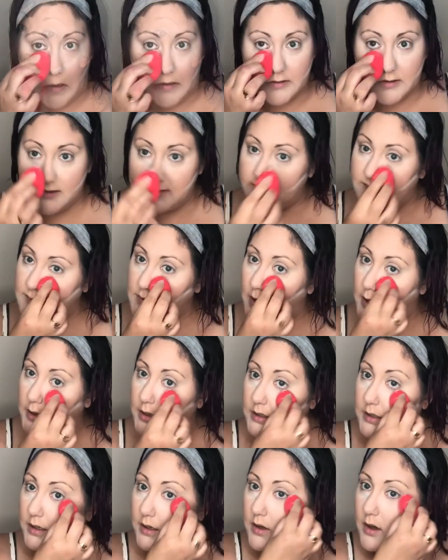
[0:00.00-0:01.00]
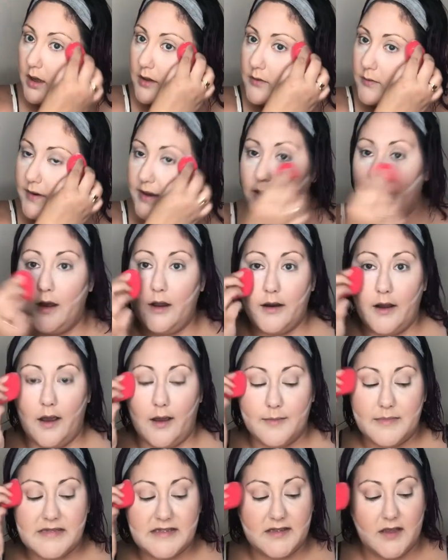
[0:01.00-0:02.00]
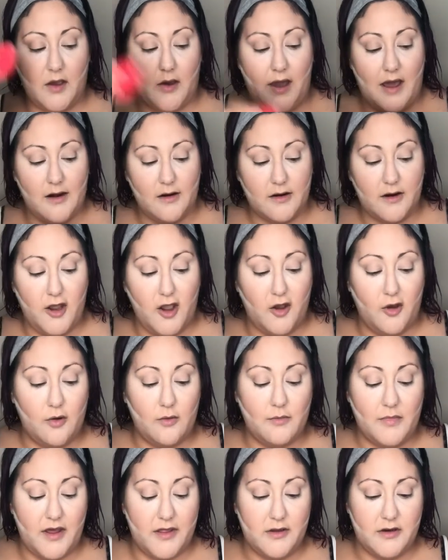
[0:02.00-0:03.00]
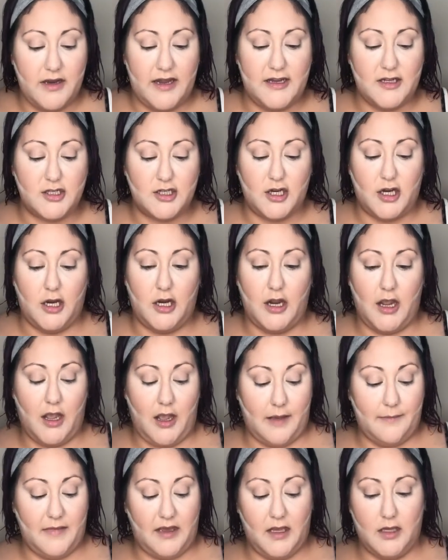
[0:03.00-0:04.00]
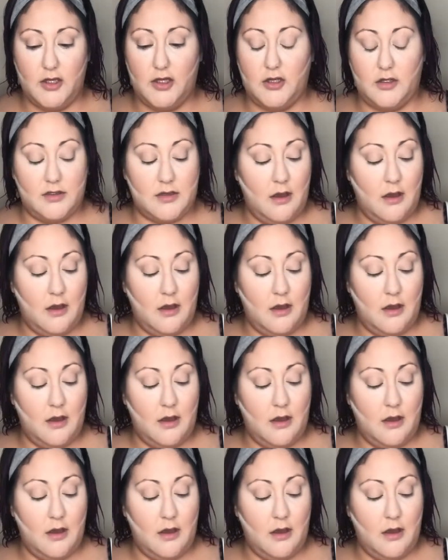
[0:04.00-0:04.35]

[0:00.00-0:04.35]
Just Florida all the way on up. So I don't know, Mother Nature, I mean,